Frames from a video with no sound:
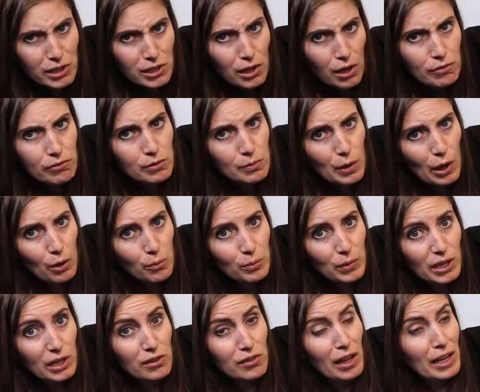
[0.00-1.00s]
enough about
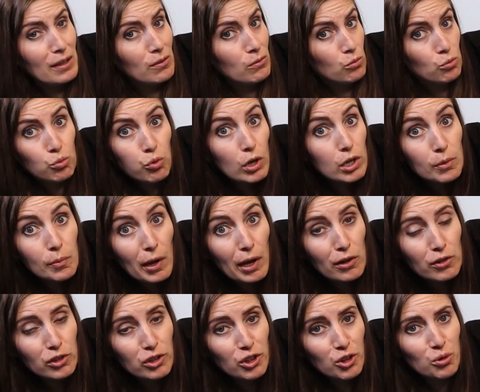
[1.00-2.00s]
me. What
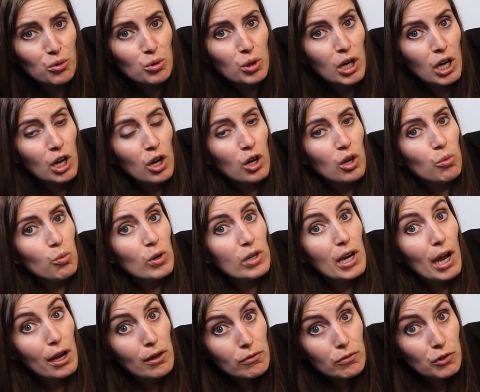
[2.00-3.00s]
about you? What
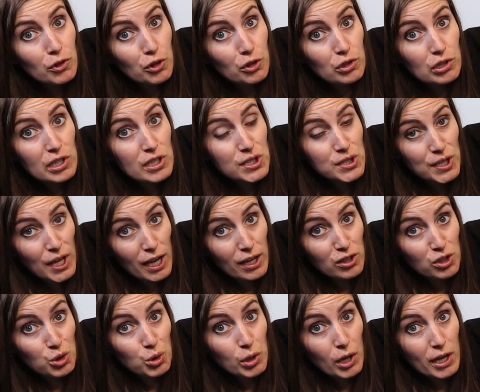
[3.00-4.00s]
I've learned is
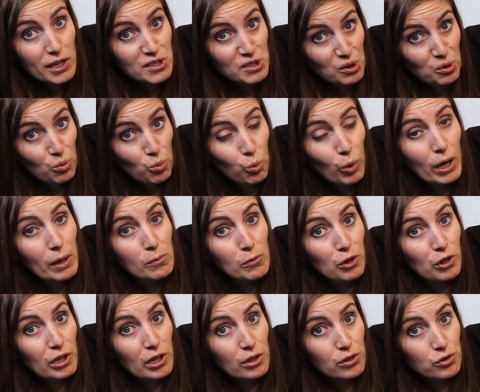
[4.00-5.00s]
that you guys are way
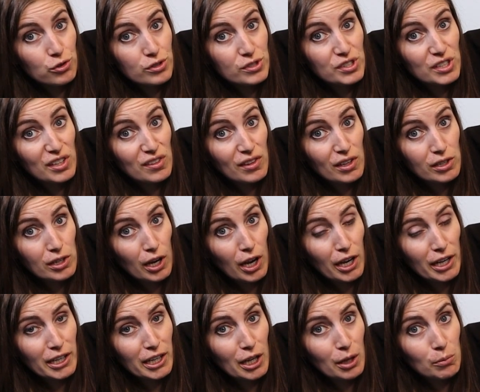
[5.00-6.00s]
more interesting than
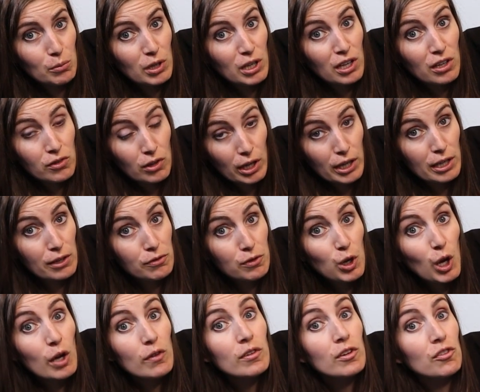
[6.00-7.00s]
I am. If you
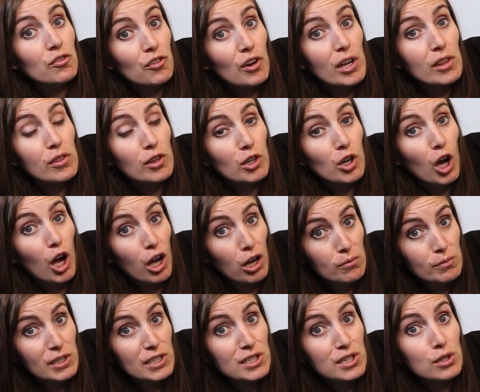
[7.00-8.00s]
haven't read the
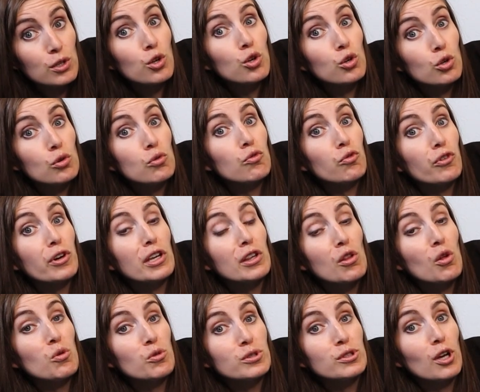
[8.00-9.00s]
comments, read
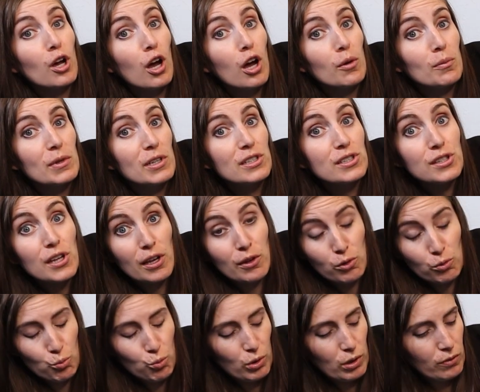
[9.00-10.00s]
those comments.
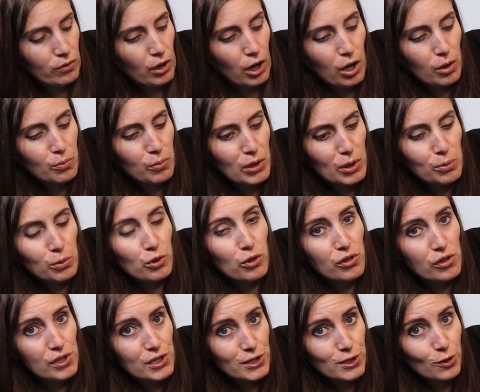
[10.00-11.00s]
We've got people
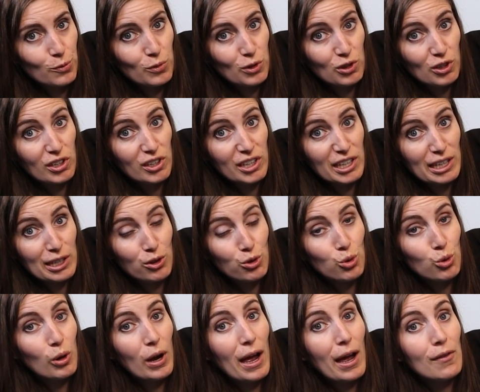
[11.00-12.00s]
in this community
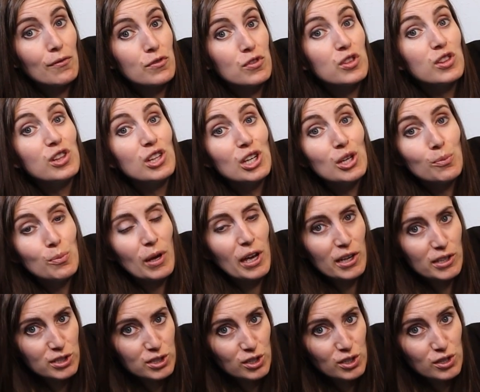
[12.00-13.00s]
who have the
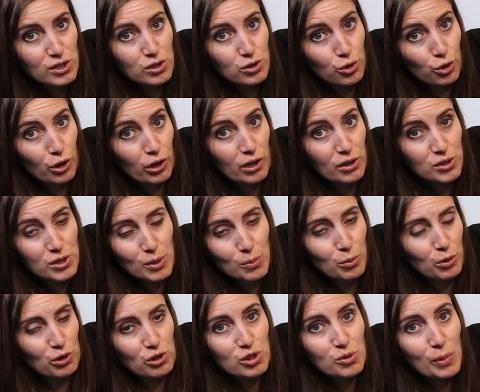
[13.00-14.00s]
best stories and
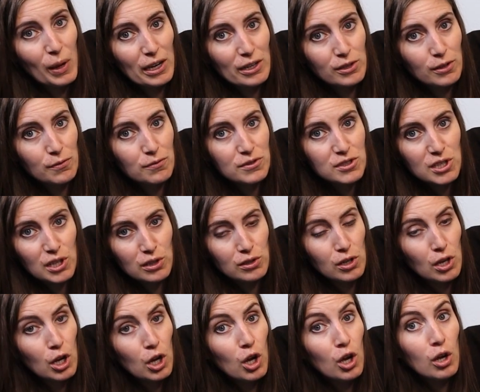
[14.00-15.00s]
perspectives and